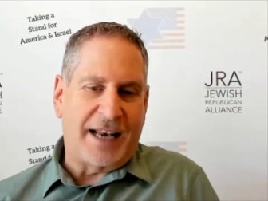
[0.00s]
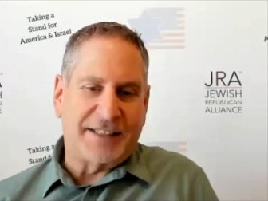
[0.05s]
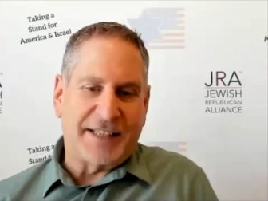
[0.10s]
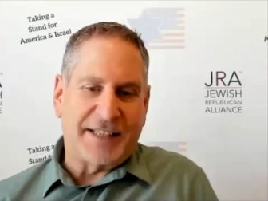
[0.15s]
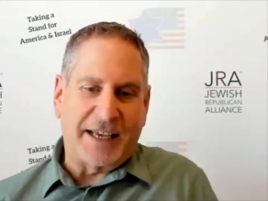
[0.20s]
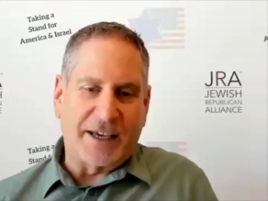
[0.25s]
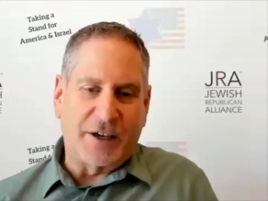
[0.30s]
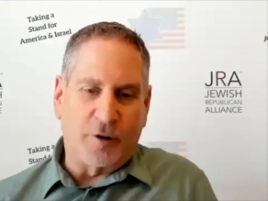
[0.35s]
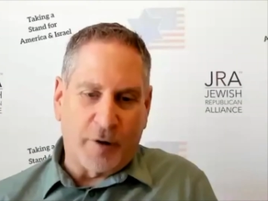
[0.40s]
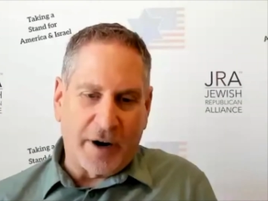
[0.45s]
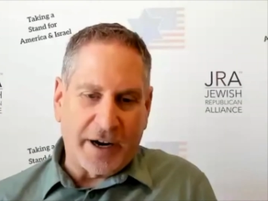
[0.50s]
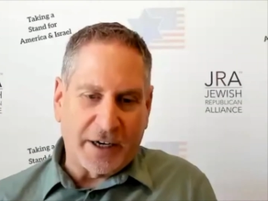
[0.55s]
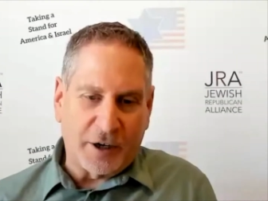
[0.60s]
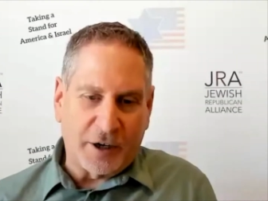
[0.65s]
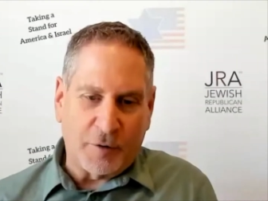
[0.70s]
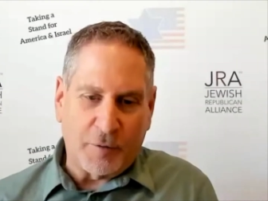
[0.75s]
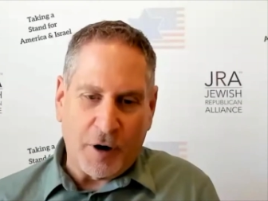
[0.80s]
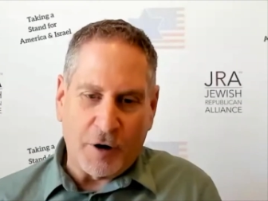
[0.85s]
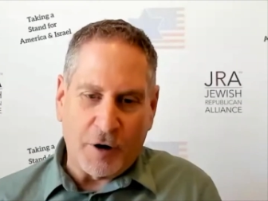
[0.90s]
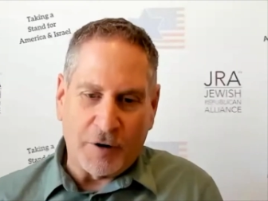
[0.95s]
is a great
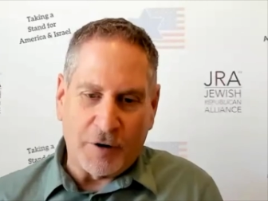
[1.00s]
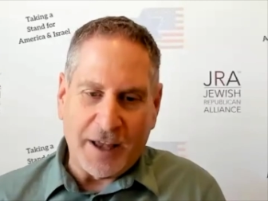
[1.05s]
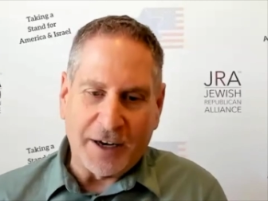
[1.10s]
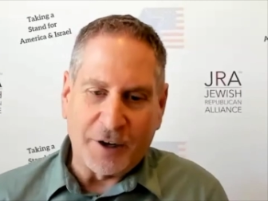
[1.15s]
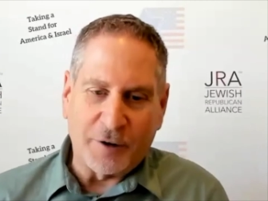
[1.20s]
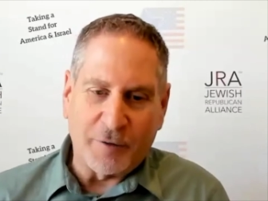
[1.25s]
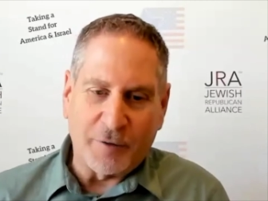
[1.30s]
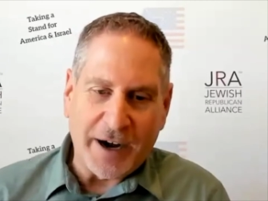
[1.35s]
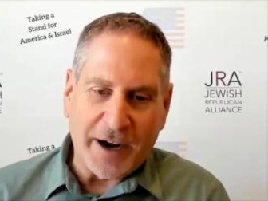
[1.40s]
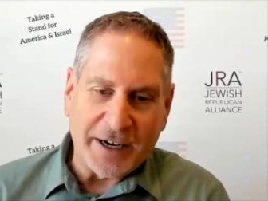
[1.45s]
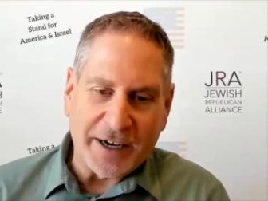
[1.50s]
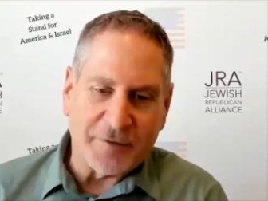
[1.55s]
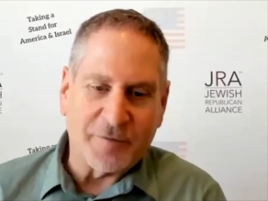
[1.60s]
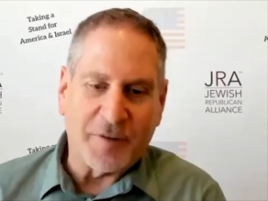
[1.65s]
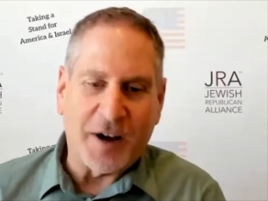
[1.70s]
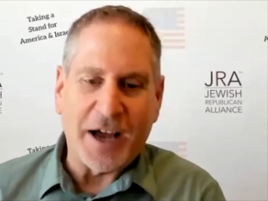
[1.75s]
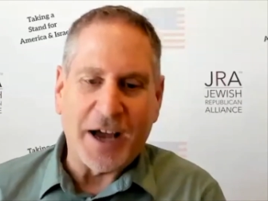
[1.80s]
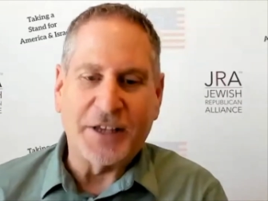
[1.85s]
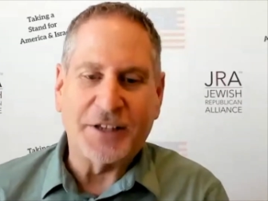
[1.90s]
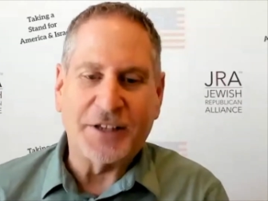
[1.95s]
quote and great
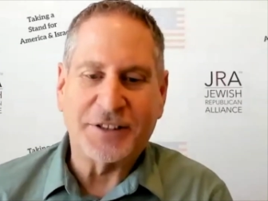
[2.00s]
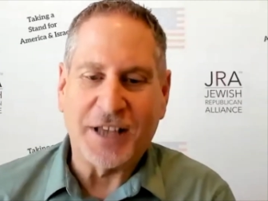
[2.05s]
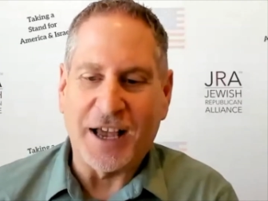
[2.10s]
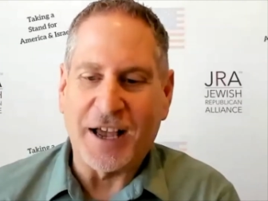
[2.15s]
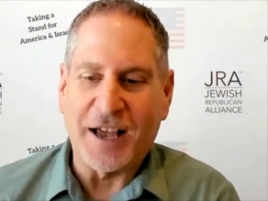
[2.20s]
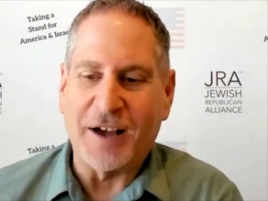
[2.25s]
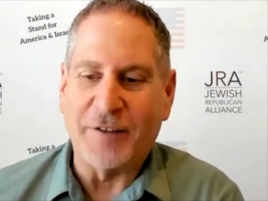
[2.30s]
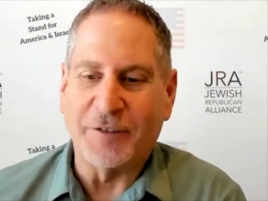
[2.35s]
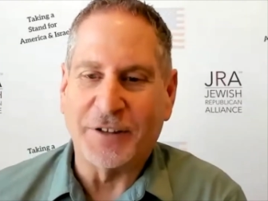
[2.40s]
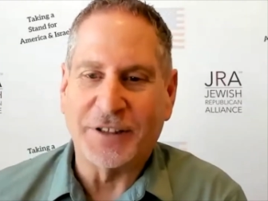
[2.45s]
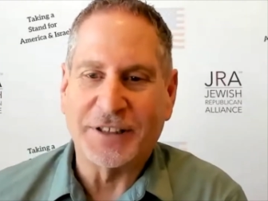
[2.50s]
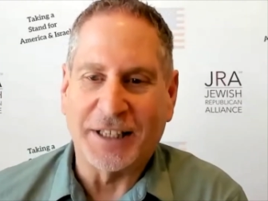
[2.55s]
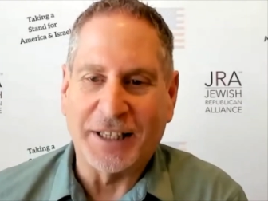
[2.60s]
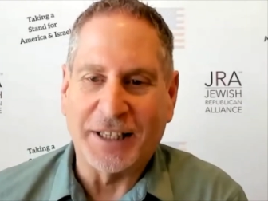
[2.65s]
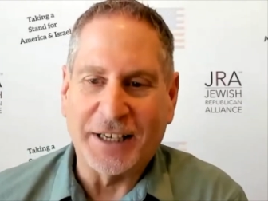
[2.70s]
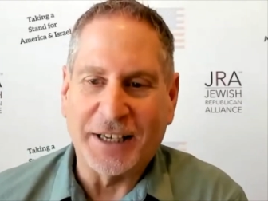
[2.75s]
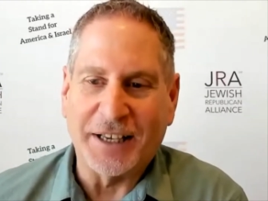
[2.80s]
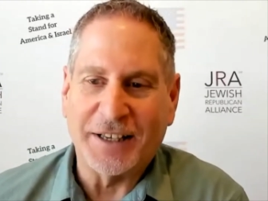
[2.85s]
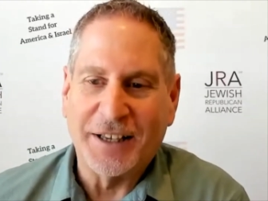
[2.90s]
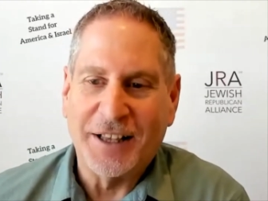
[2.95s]
advice,
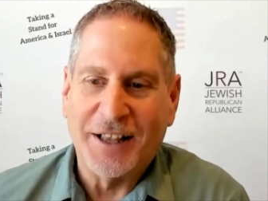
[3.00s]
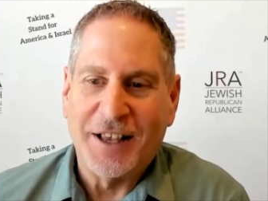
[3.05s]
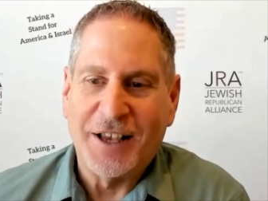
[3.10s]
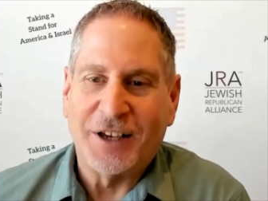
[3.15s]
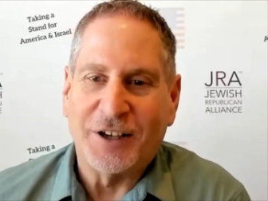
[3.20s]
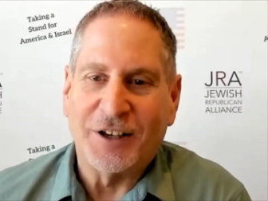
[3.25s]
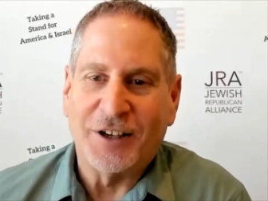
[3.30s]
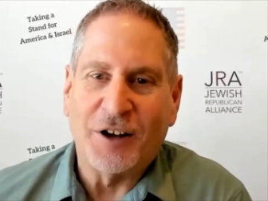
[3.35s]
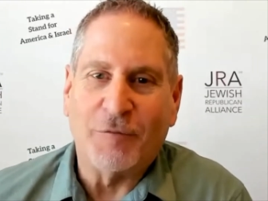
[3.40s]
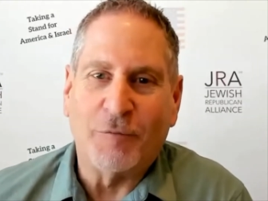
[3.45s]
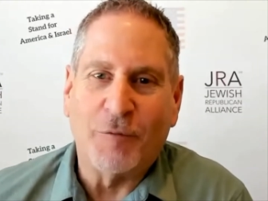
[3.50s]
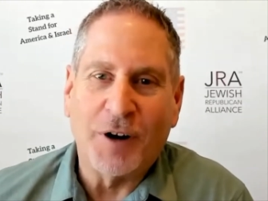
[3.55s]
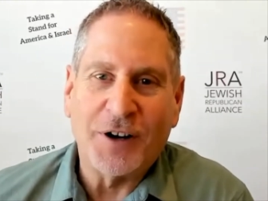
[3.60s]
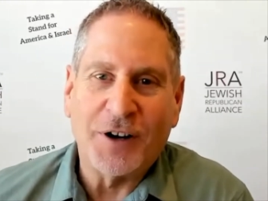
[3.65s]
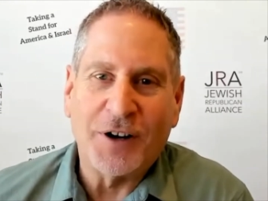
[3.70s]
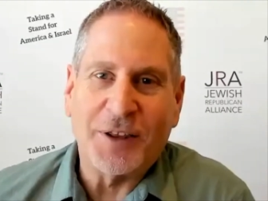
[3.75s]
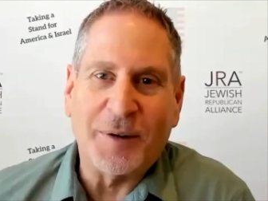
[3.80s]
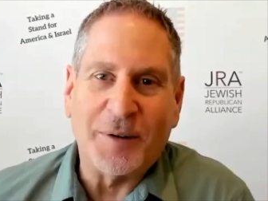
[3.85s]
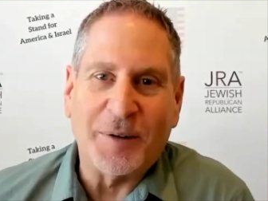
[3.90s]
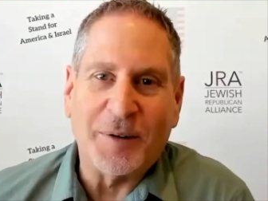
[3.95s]
obviously. You know, one
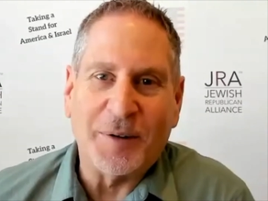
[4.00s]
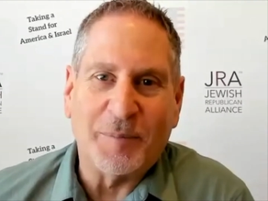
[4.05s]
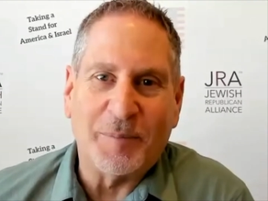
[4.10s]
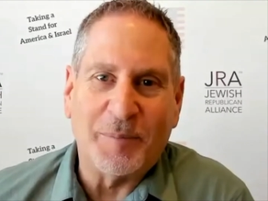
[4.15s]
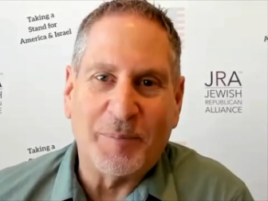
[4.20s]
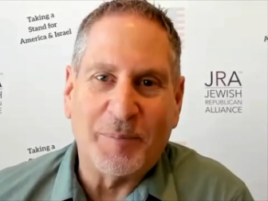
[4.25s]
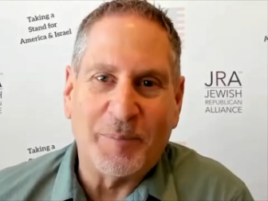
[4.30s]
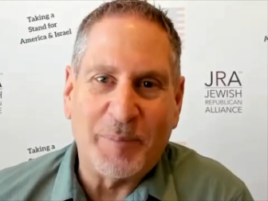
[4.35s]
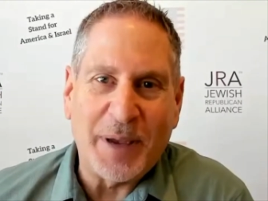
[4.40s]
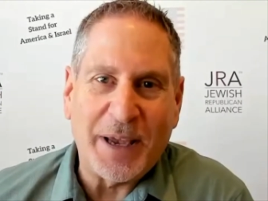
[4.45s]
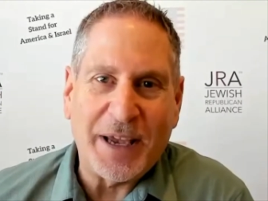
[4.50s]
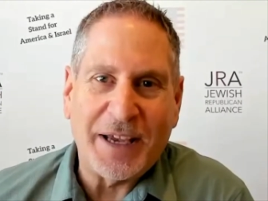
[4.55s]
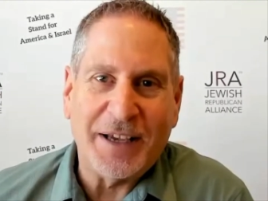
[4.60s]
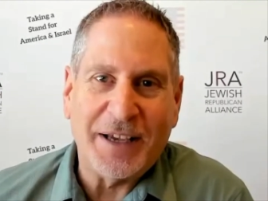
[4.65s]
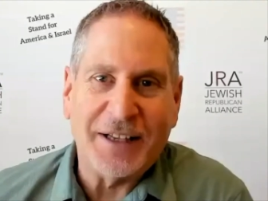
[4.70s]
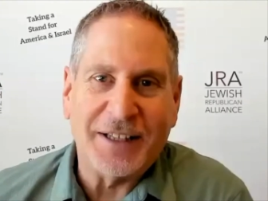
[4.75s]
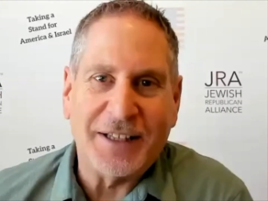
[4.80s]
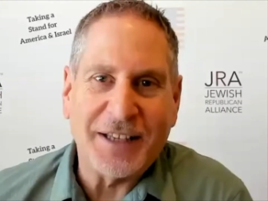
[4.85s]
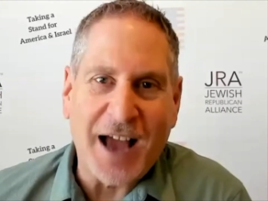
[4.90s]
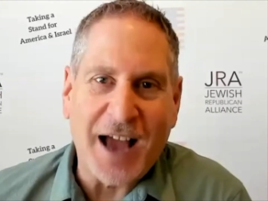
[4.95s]
of the
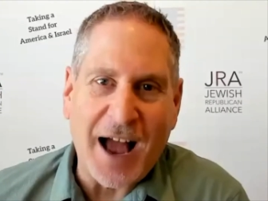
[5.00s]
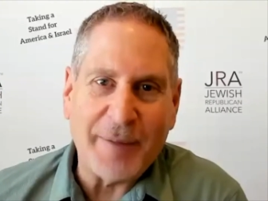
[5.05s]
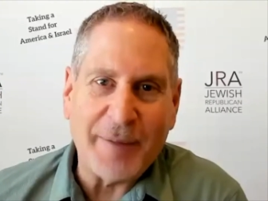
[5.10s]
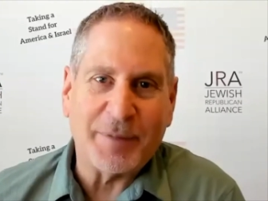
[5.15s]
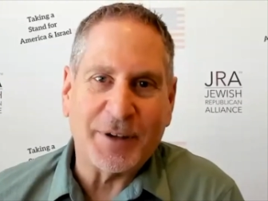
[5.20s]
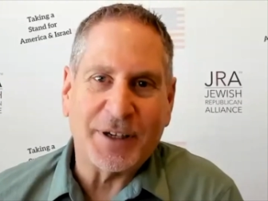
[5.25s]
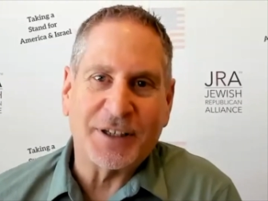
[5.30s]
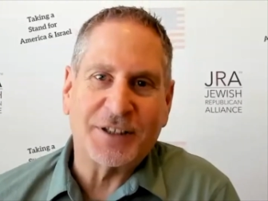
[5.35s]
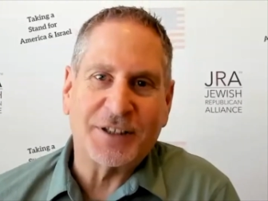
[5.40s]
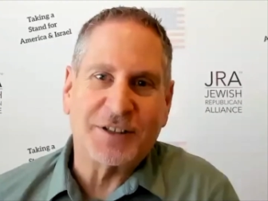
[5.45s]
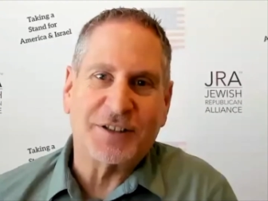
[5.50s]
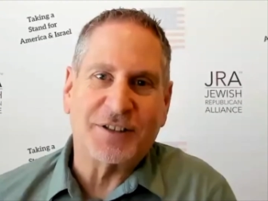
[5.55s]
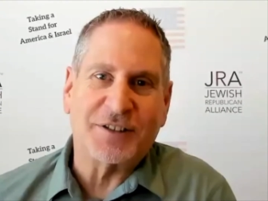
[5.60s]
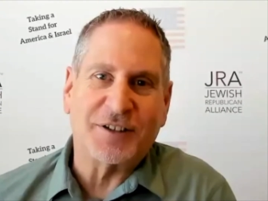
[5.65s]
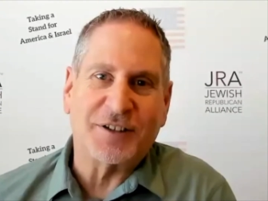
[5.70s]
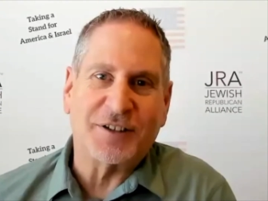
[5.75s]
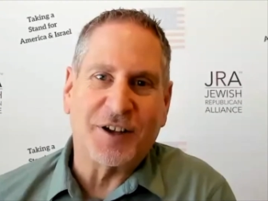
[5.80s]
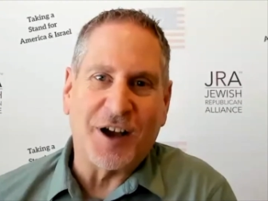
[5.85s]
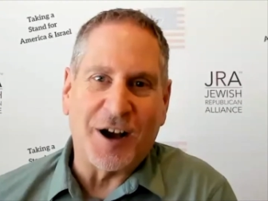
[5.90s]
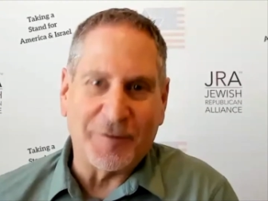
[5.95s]
big topics
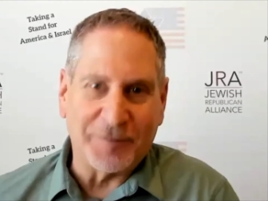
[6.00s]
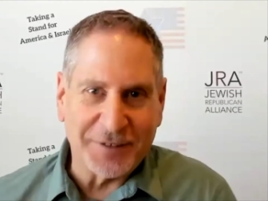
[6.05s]
of